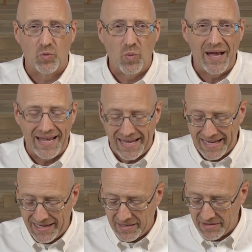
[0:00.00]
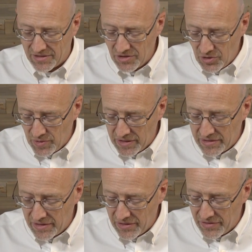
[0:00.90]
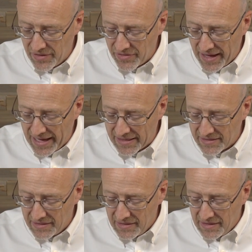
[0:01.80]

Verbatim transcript: way to do it than that.